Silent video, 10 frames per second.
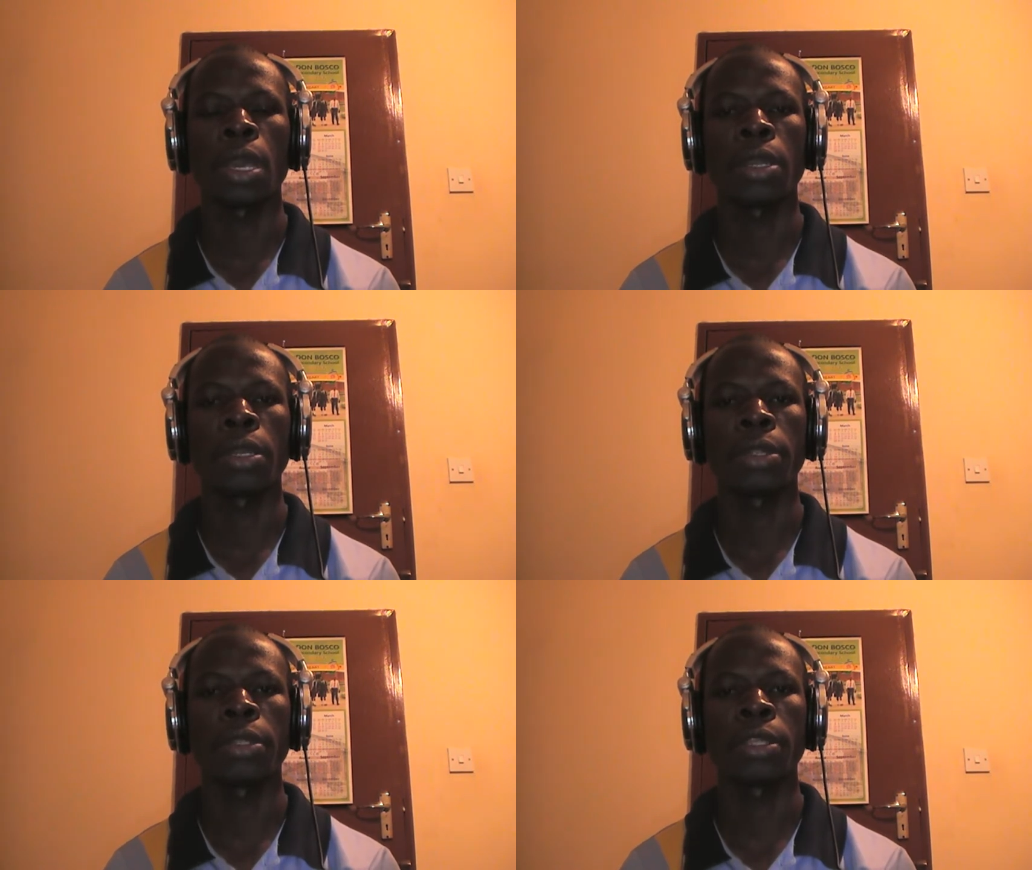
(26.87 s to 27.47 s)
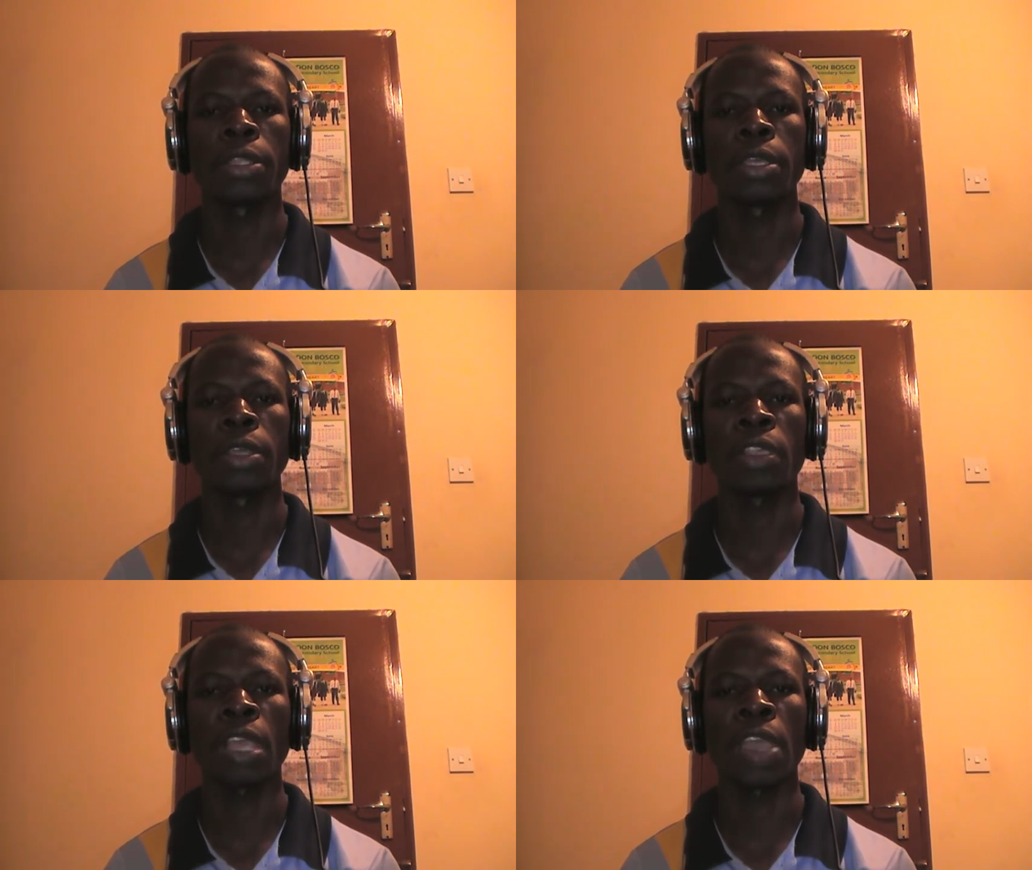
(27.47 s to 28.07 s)
and the
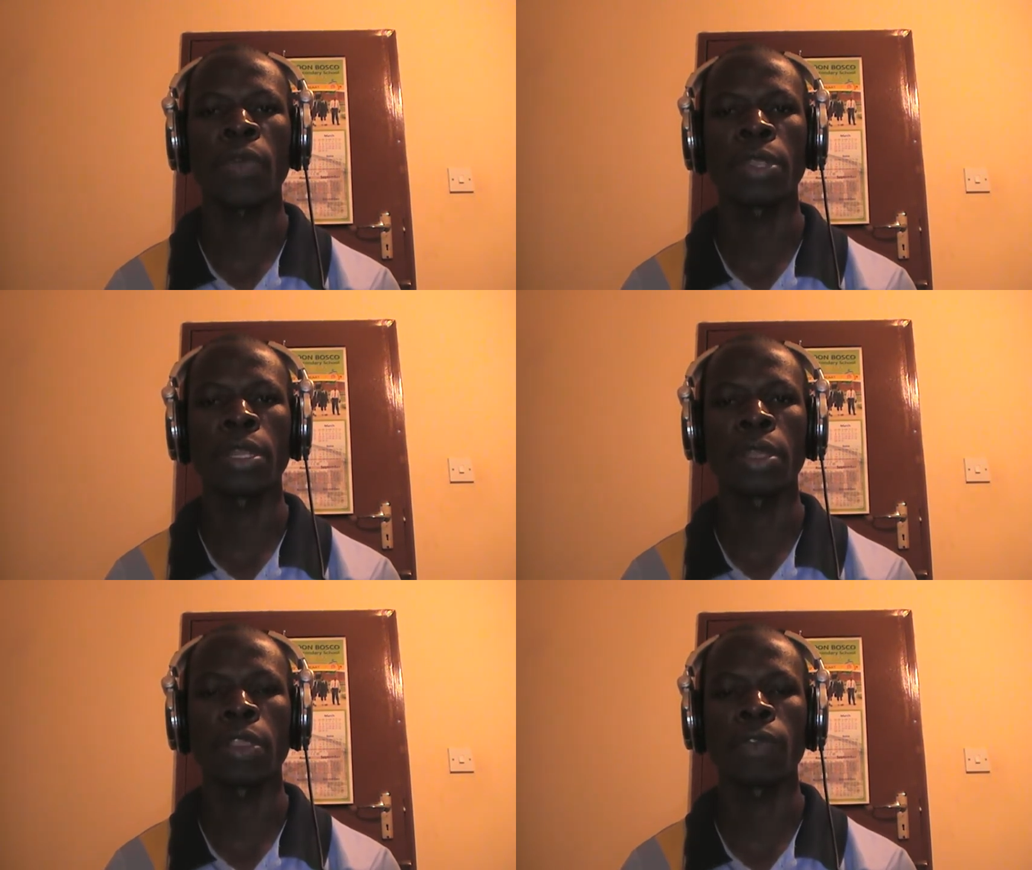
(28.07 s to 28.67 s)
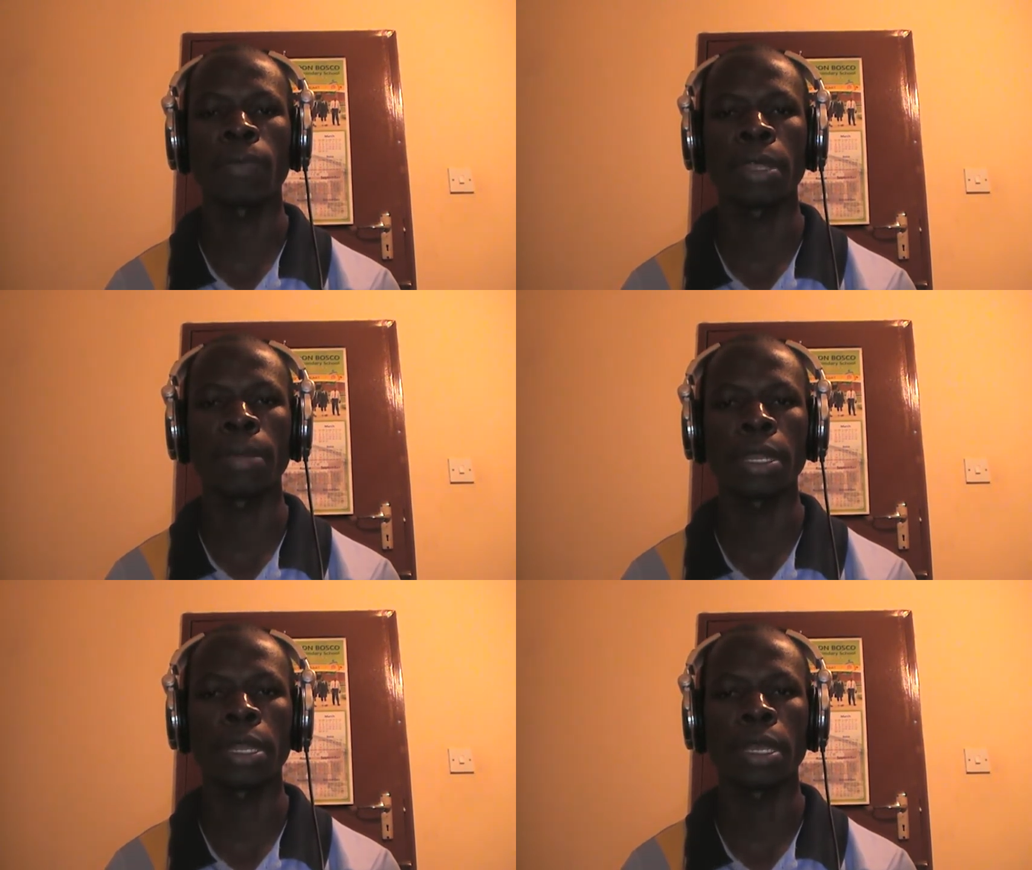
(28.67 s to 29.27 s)
things I witness from the
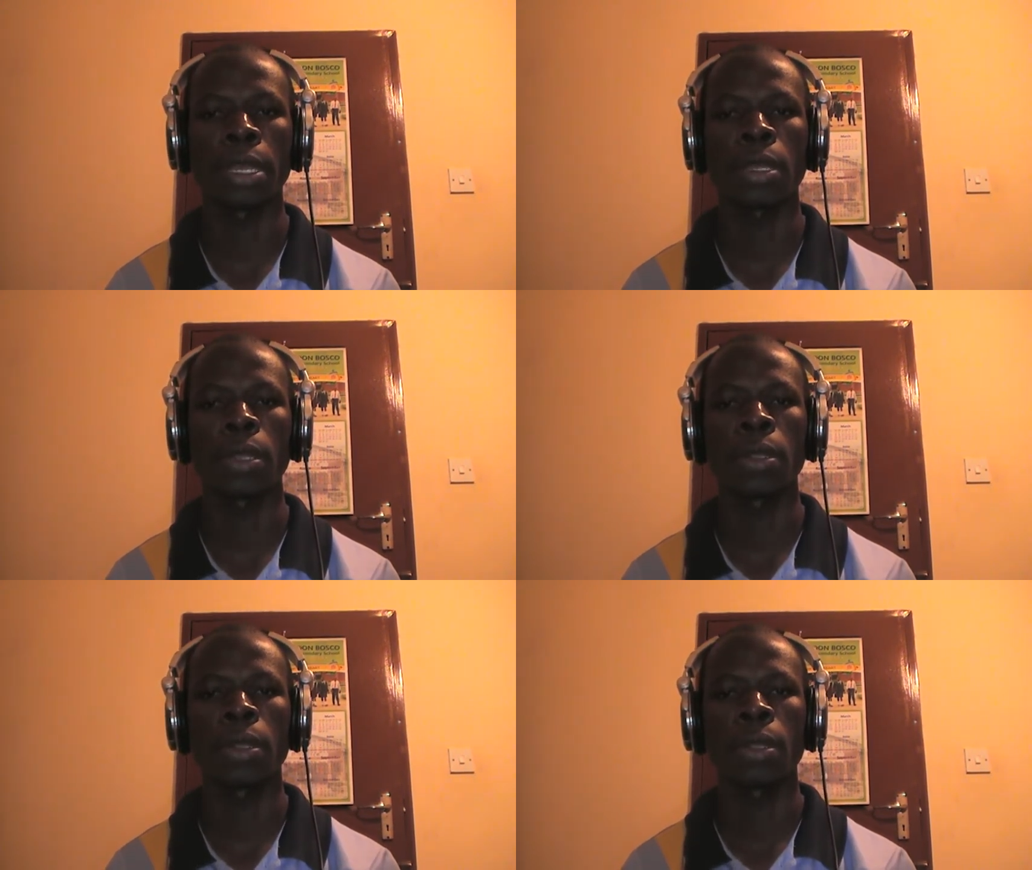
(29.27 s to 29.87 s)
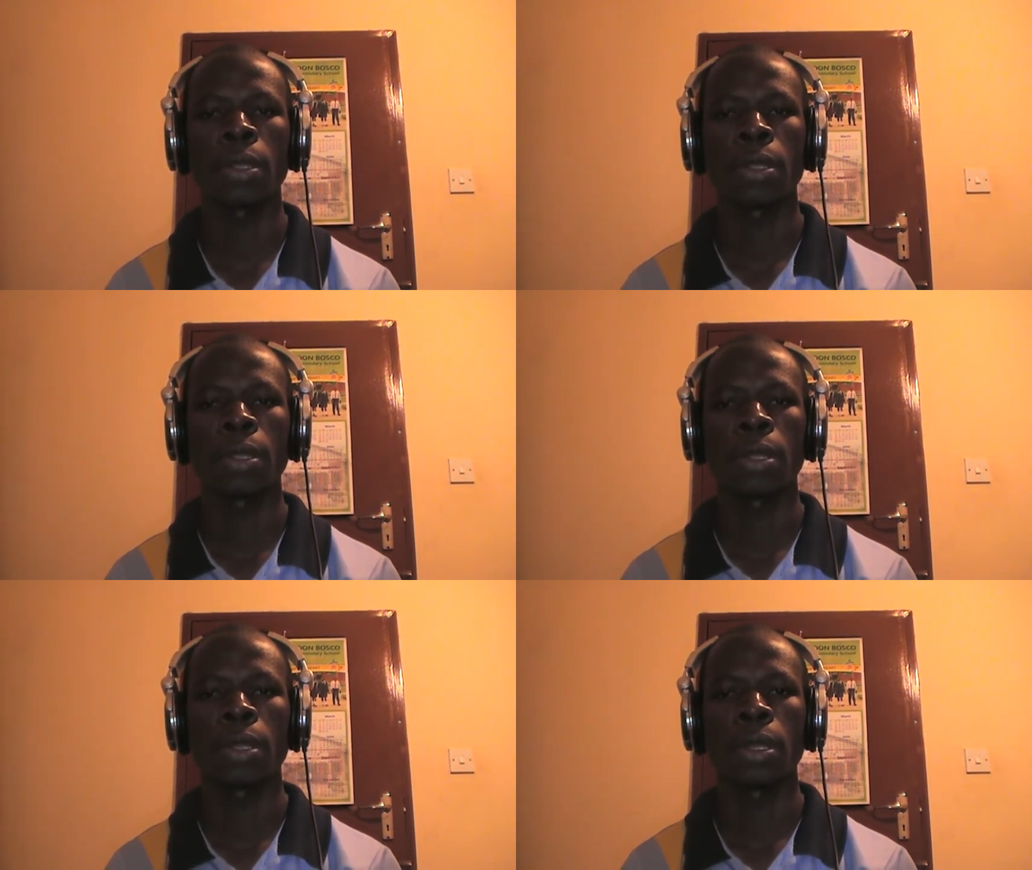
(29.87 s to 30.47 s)
media
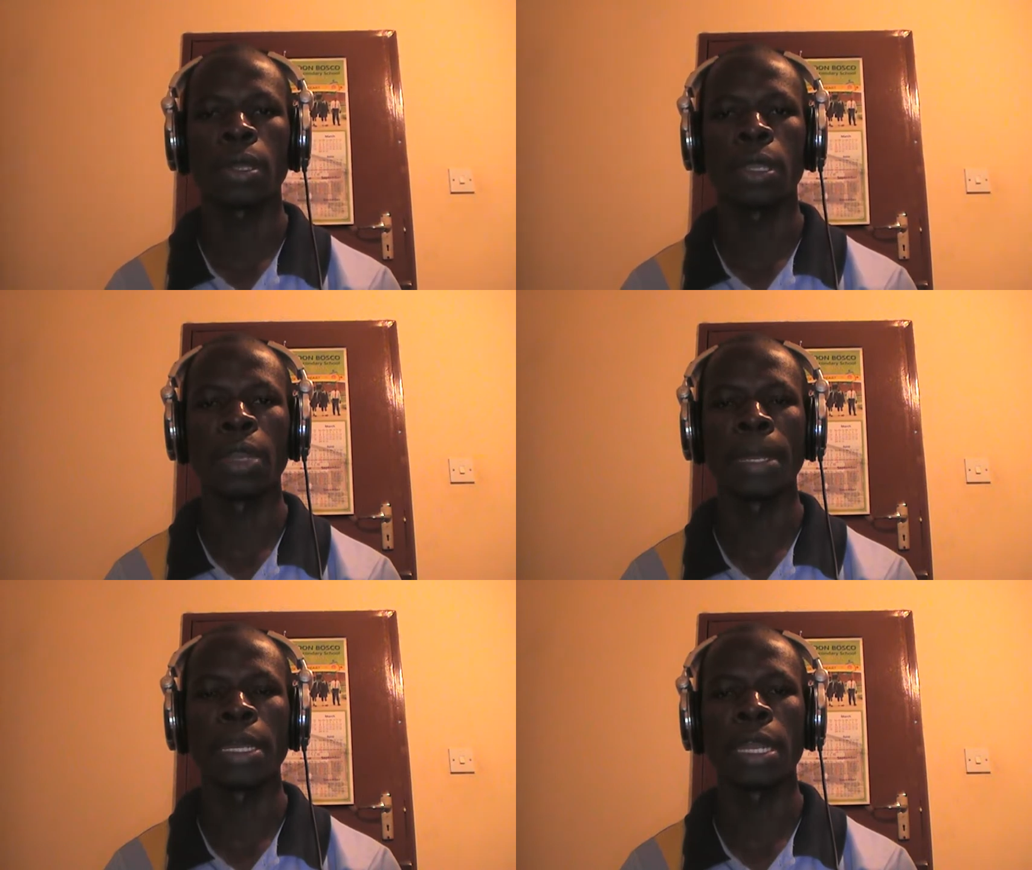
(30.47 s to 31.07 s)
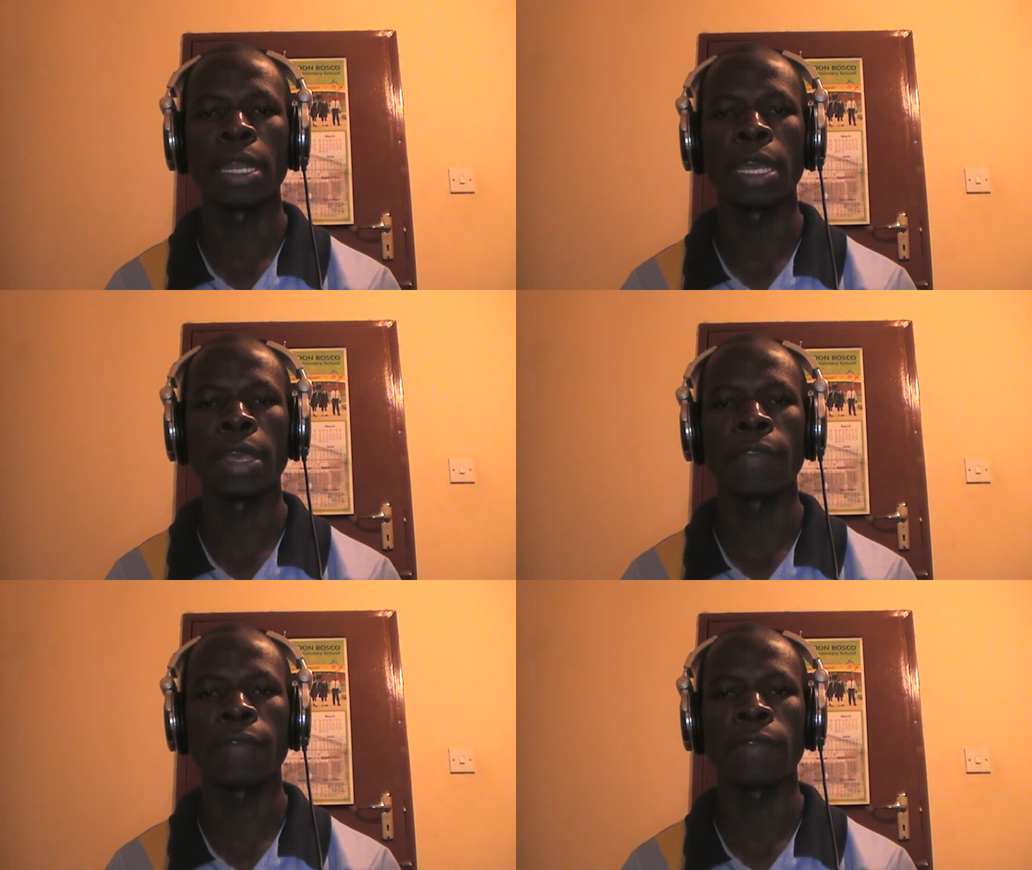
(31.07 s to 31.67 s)
in my daily
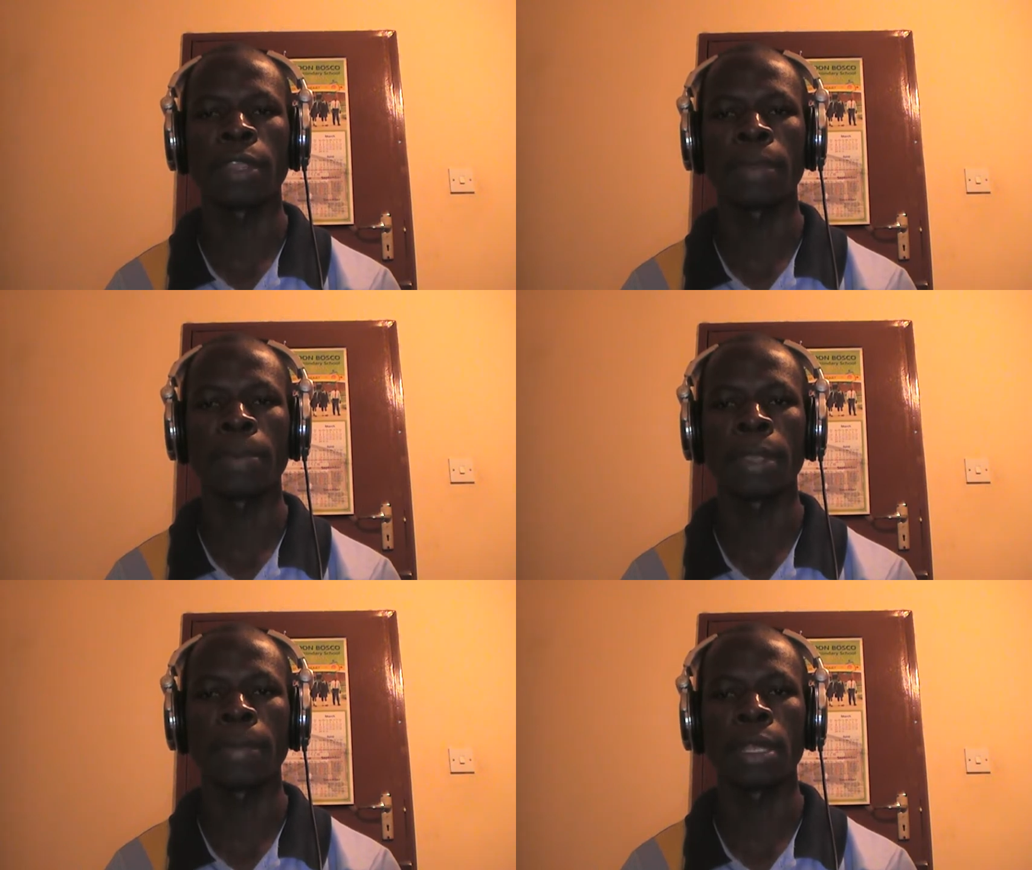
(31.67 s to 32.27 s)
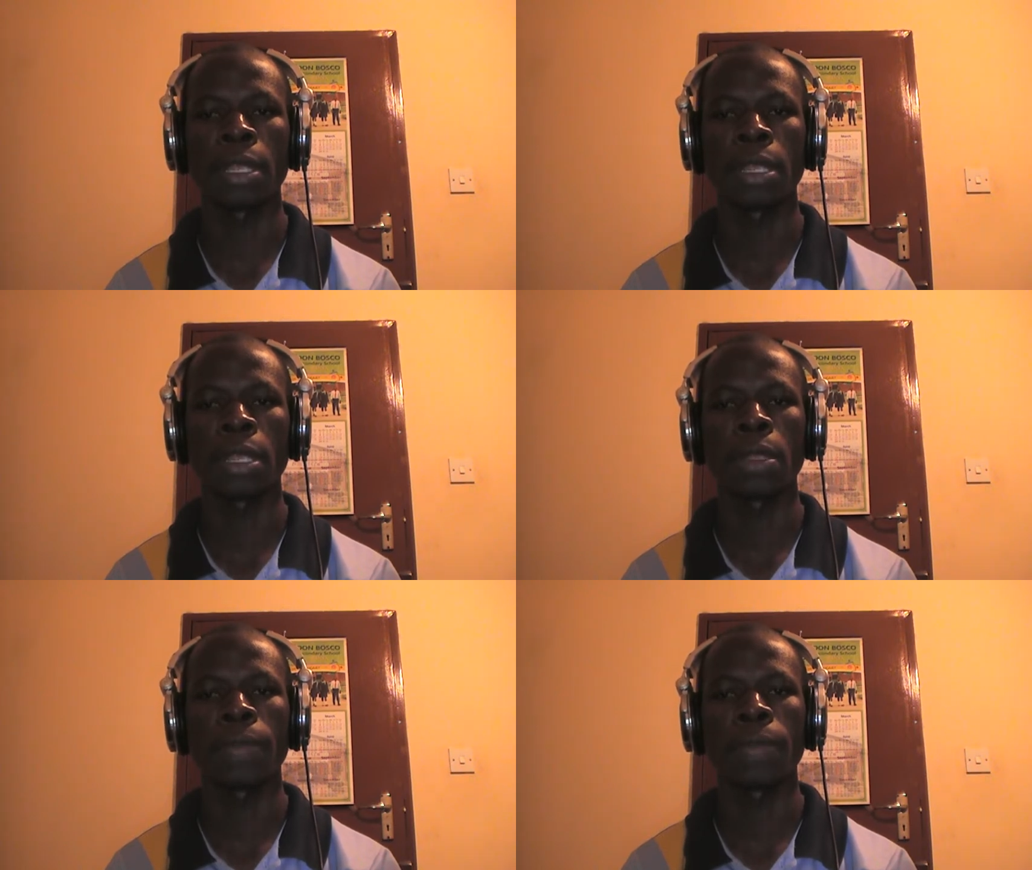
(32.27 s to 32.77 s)
life with the people I meet.